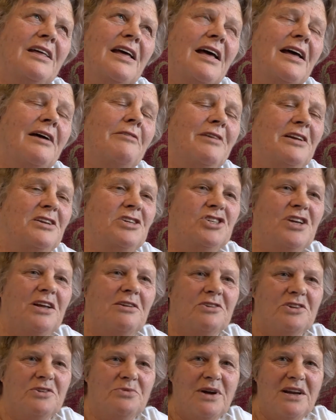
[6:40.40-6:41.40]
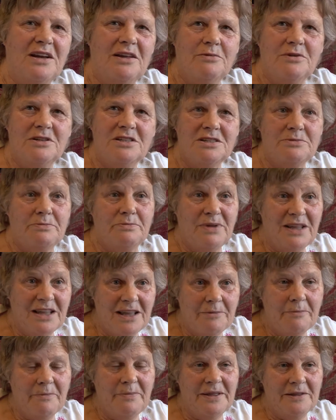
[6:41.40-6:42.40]
air raid shelter when it was
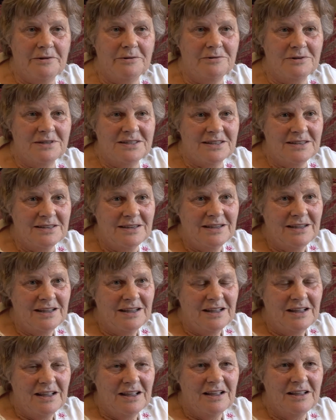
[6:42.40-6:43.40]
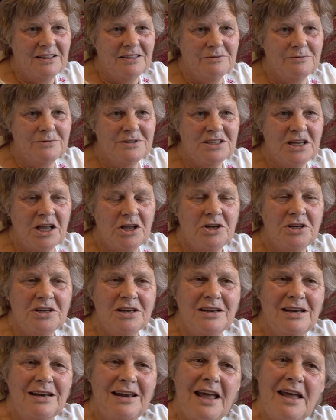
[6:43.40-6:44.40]
being built, and there was a
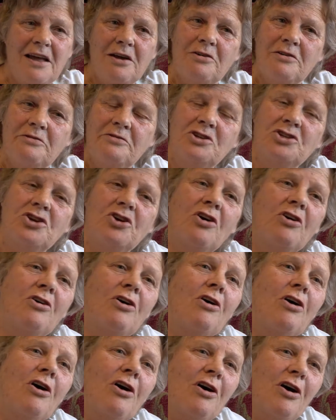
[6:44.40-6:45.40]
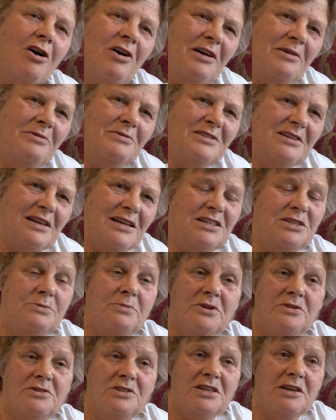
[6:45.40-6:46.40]
layer of tar. It was, I
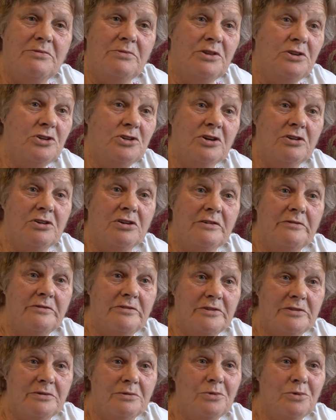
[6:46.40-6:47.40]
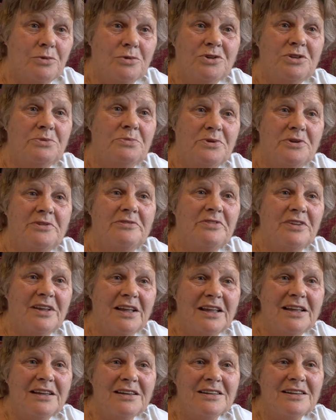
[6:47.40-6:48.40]
suppose, done with tar for
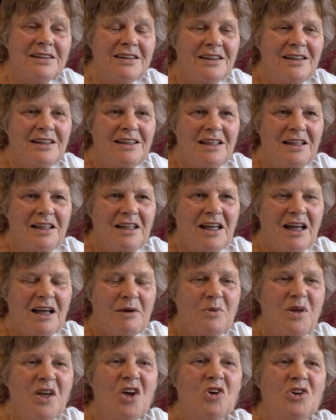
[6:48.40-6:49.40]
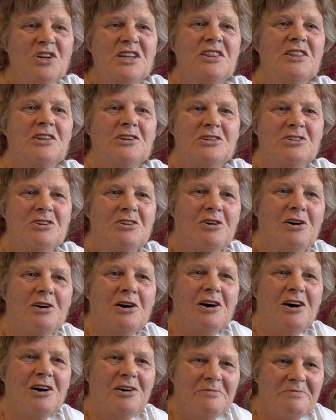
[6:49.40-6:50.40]
waterproofing it. And we got in the
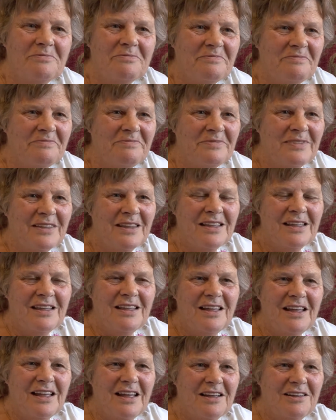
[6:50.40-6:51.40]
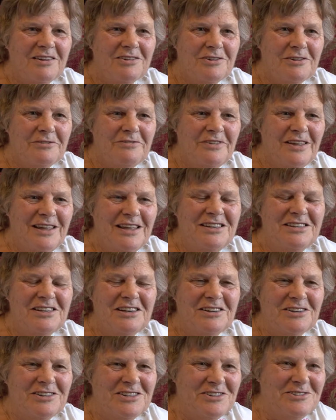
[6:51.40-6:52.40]
tar and got our feet
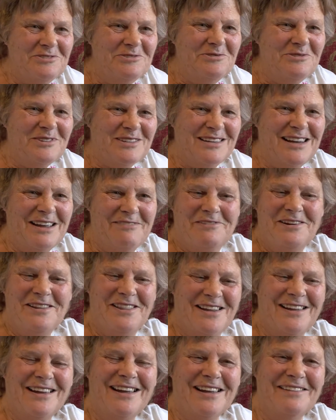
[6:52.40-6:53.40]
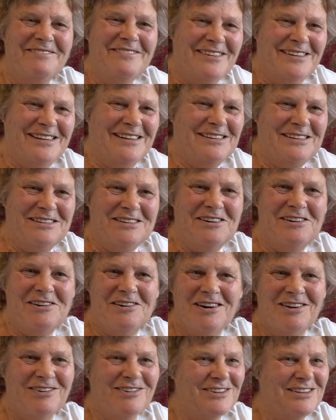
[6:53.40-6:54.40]
and our shoes and everything covered in tar
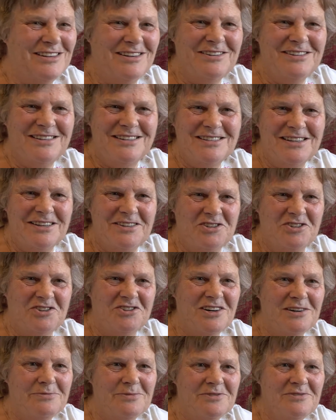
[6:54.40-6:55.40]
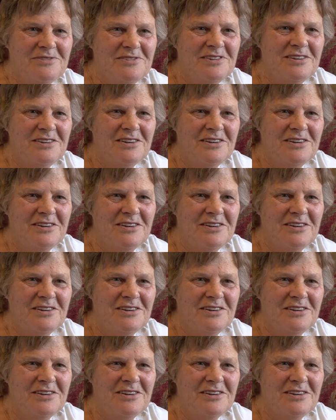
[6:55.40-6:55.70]
and got into such trouble.